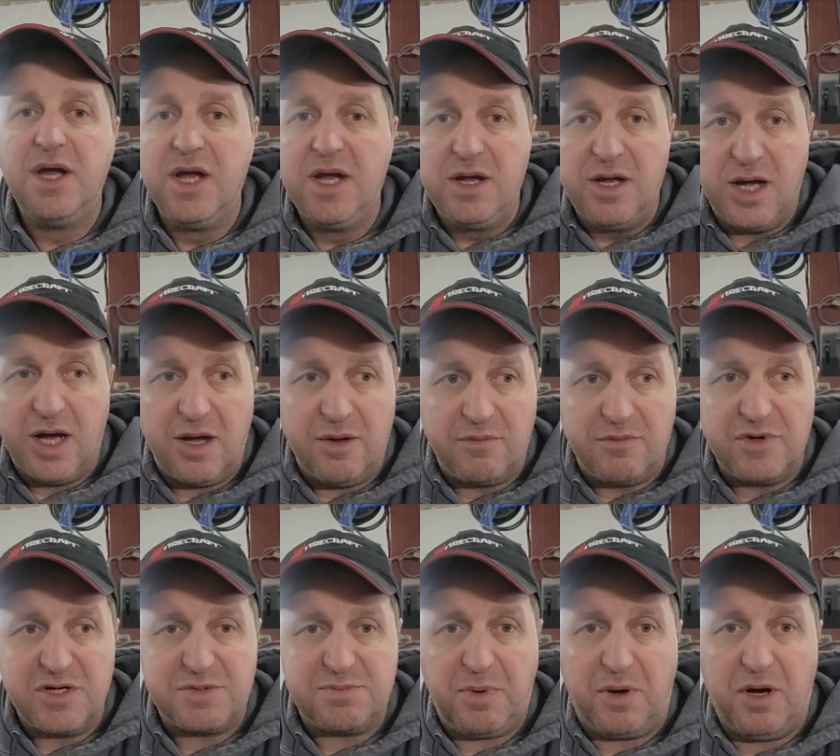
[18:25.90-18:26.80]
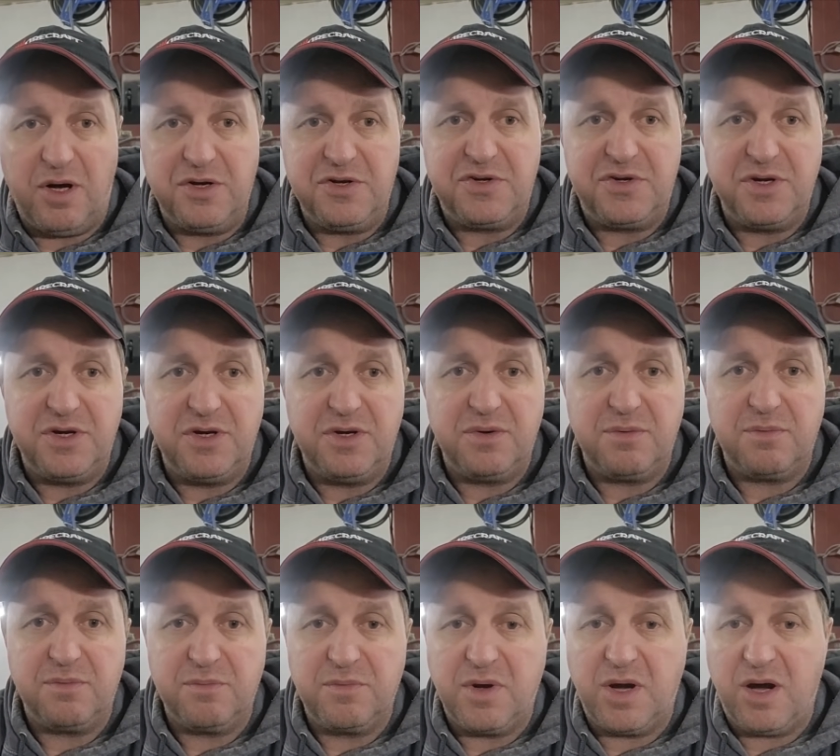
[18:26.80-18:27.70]
respond to
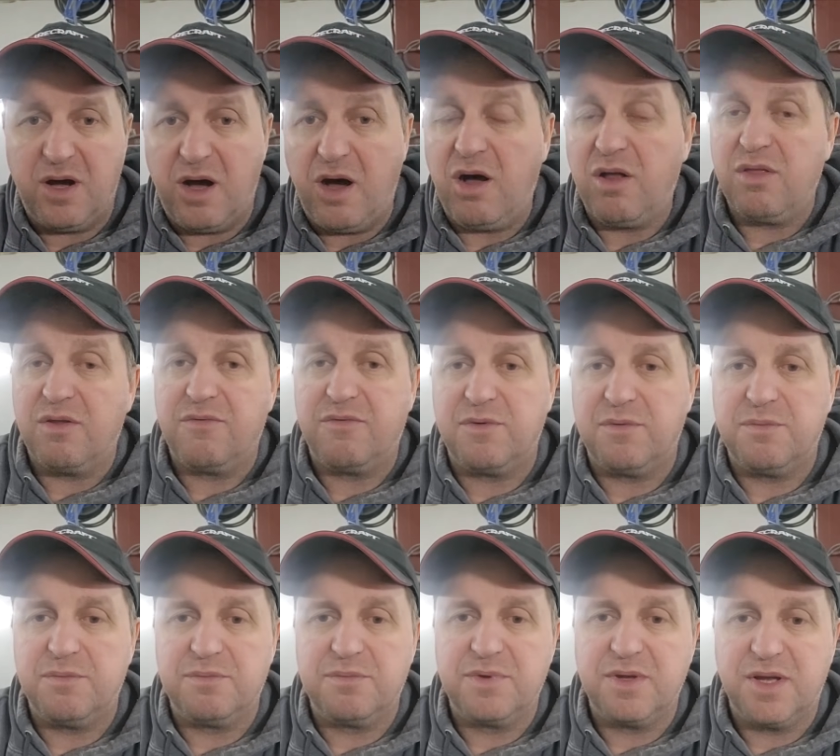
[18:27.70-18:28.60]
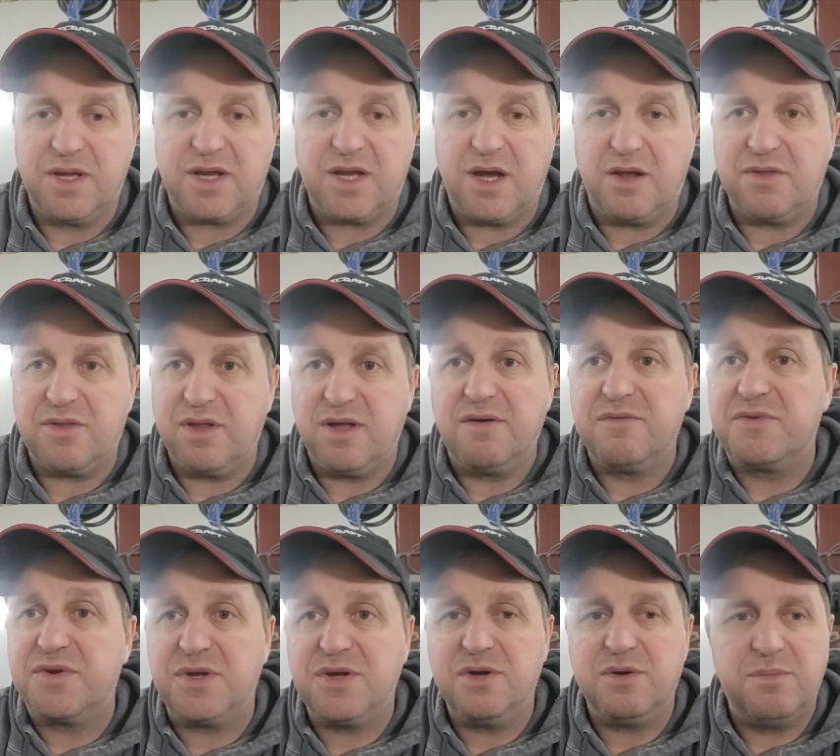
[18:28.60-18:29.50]
all of them like I'd love
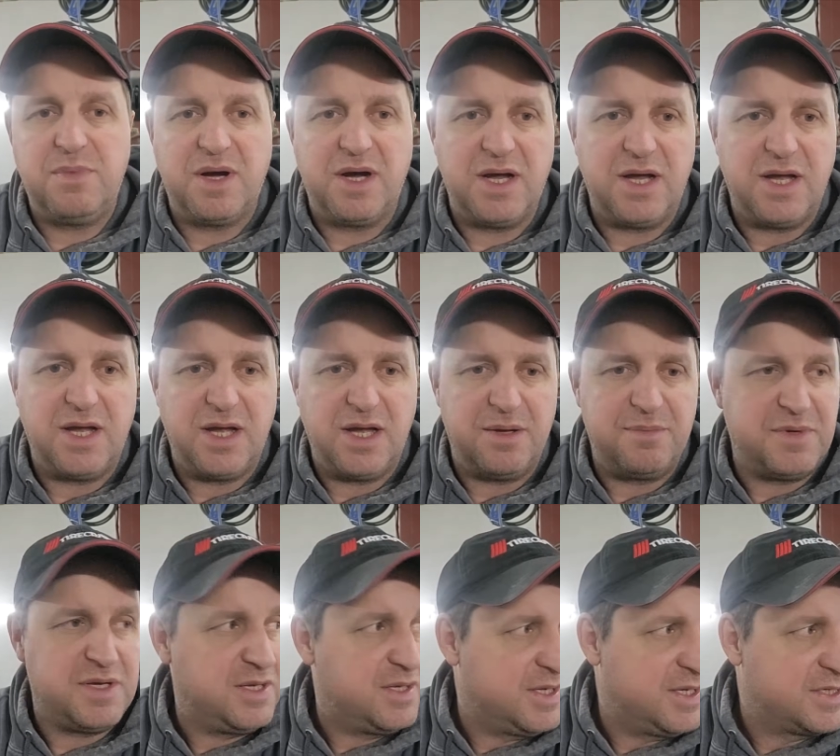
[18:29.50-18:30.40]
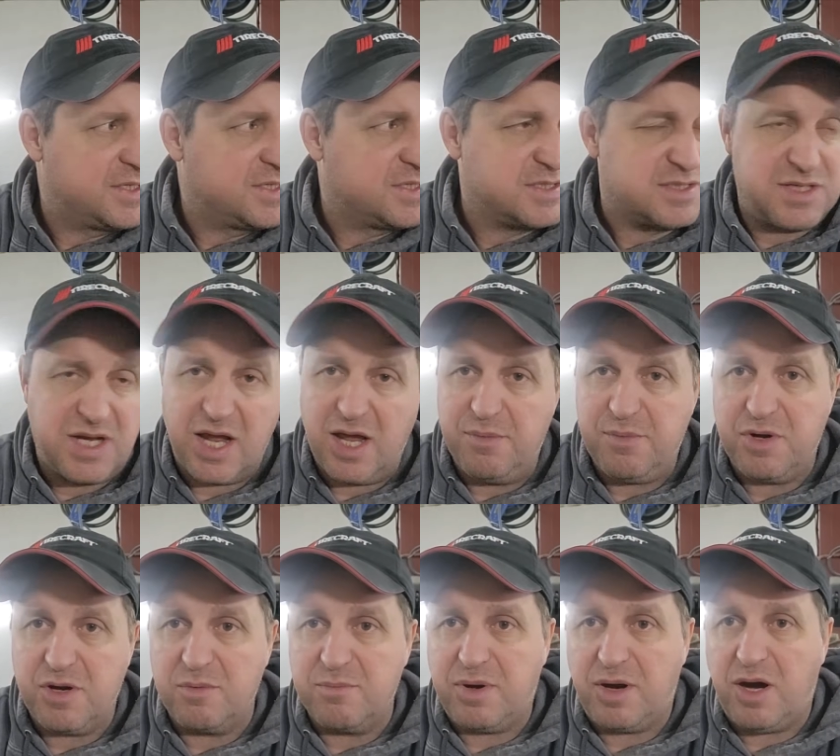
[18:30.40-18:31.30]
to, but I mean, it's damn
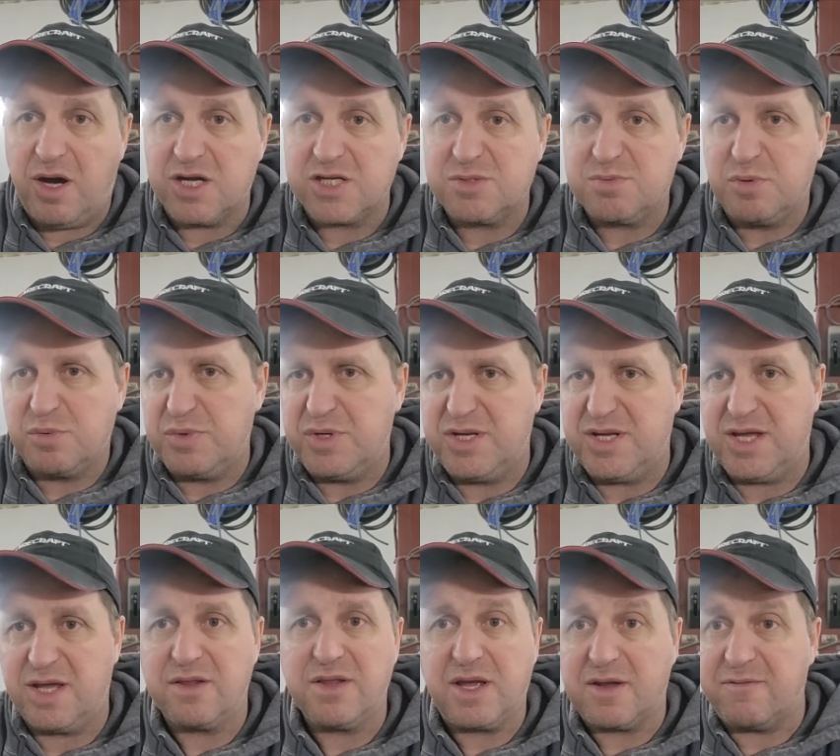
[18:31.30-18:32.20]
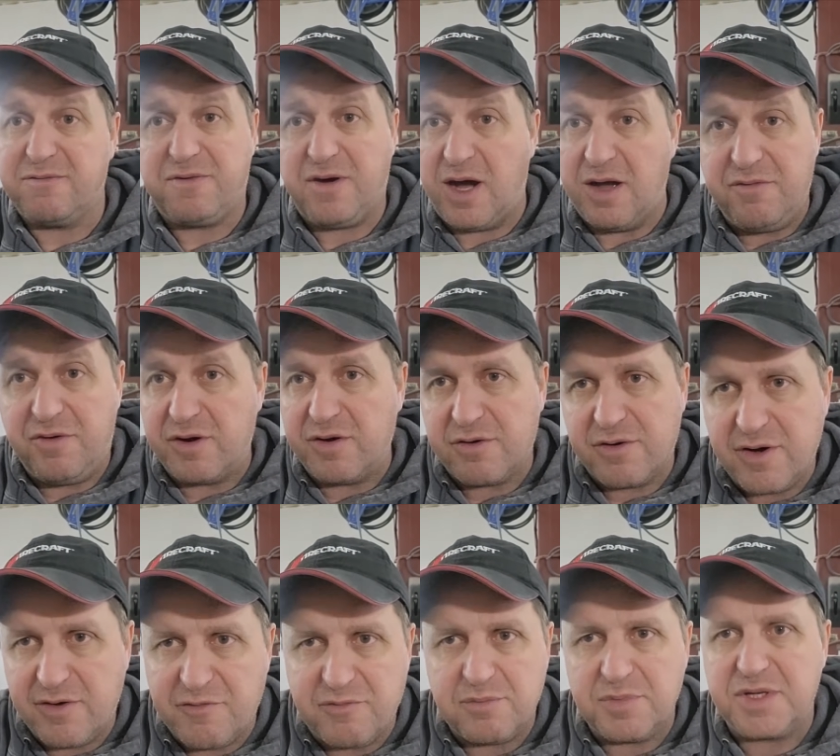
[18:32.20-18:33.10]
near impossible when you get like 500
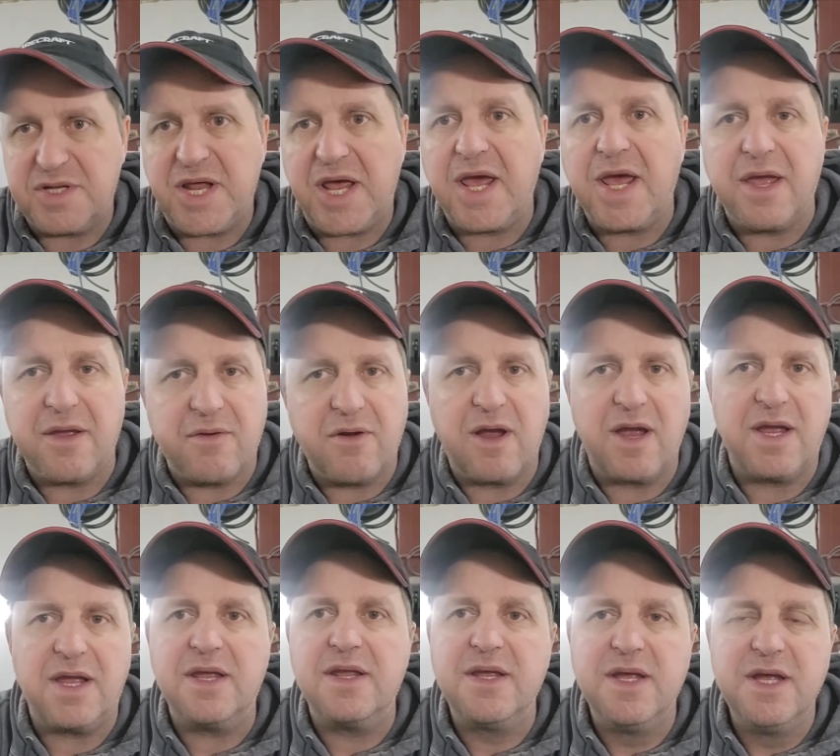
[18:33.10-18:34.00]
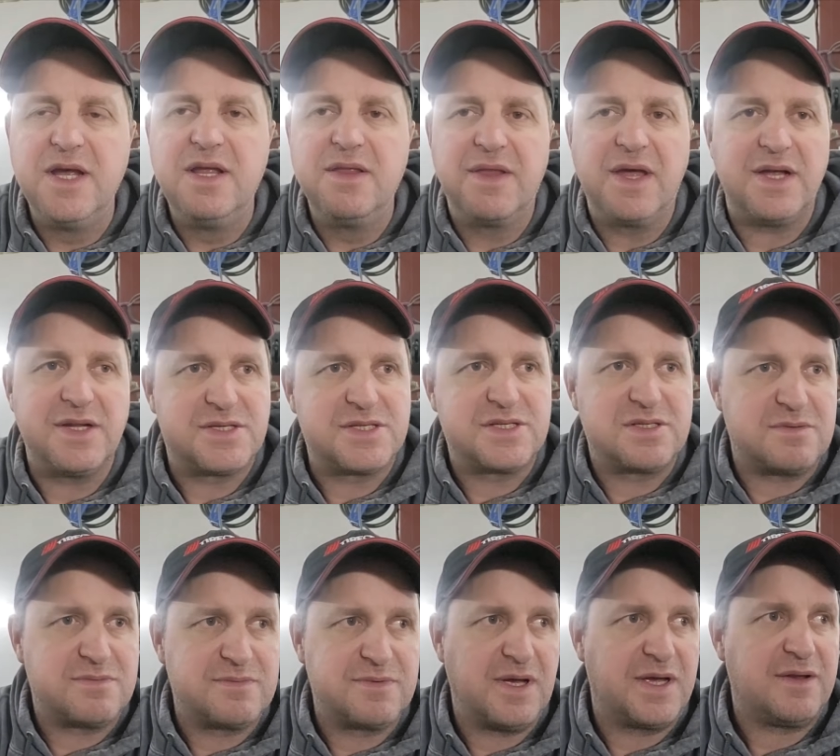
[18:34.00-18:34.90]
of them a day, right? That's
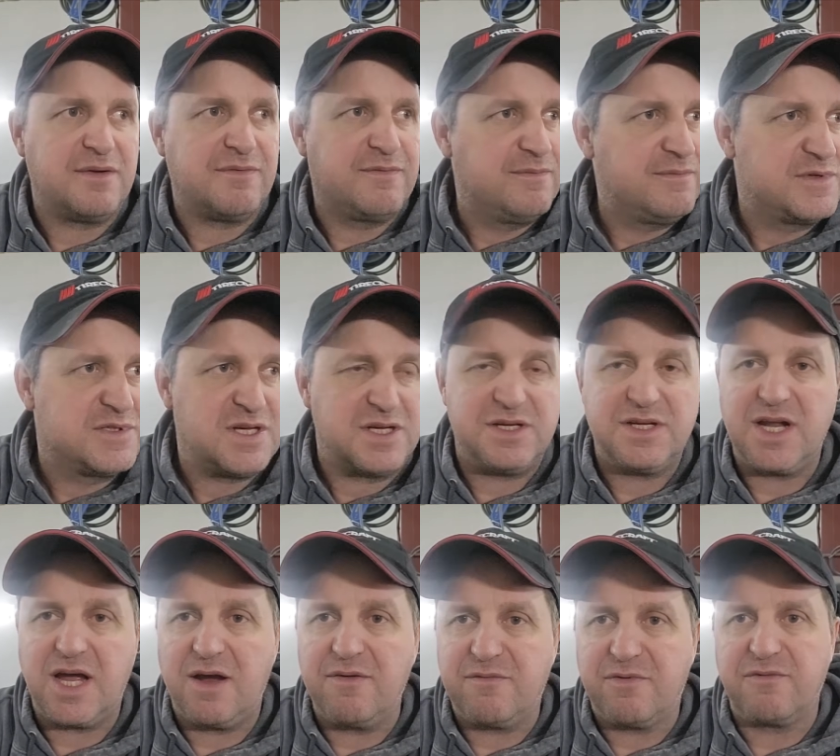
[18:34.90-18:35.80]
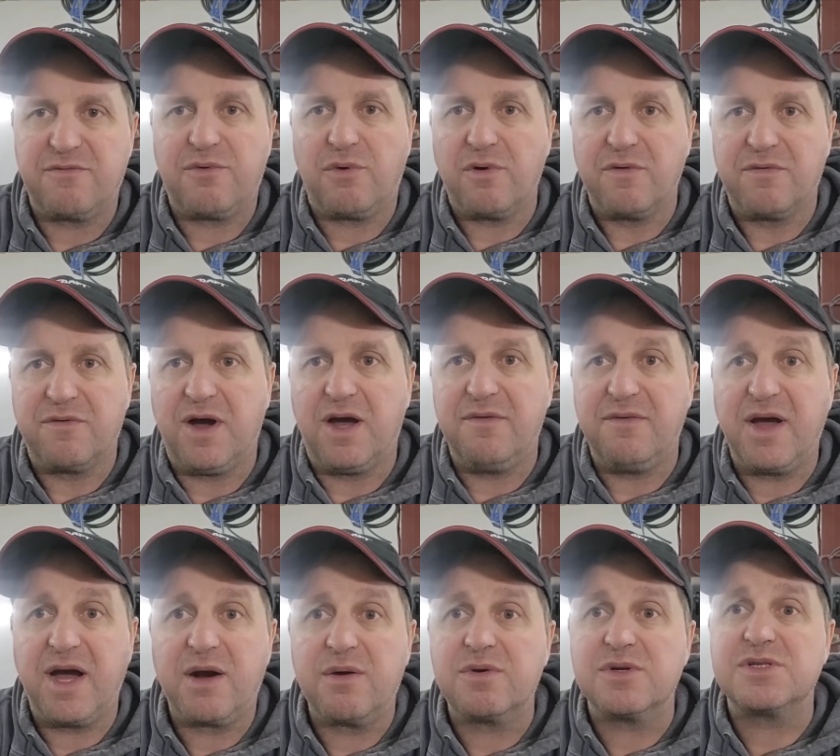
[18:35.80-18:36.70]
like sitting down for 4 or 5
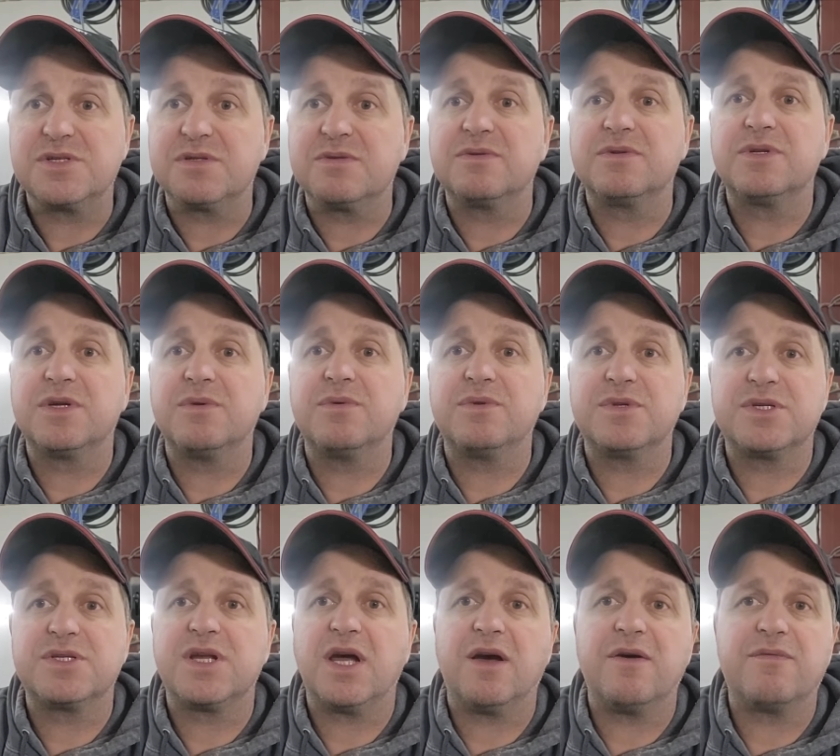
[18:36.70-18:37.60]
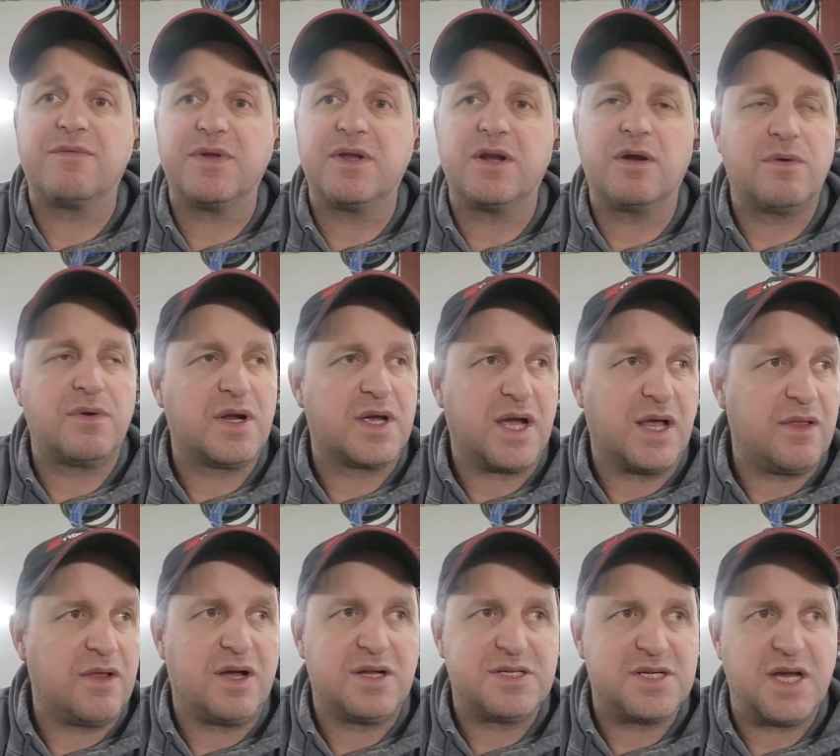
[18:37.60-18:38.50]
hours and doing stuff, and I got
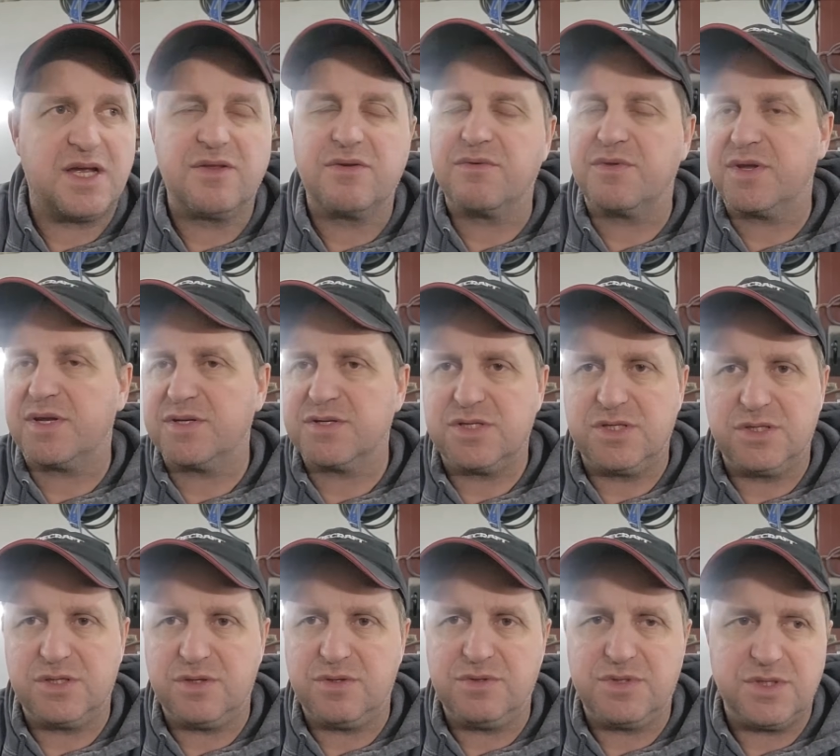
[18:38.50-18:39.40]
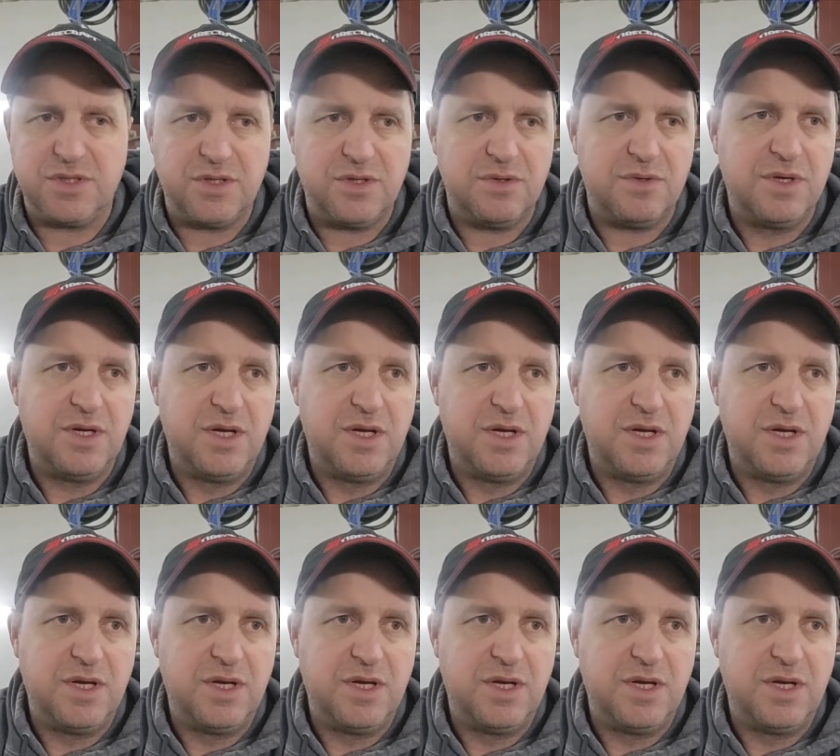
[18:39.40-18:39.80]
lots of other things to do too.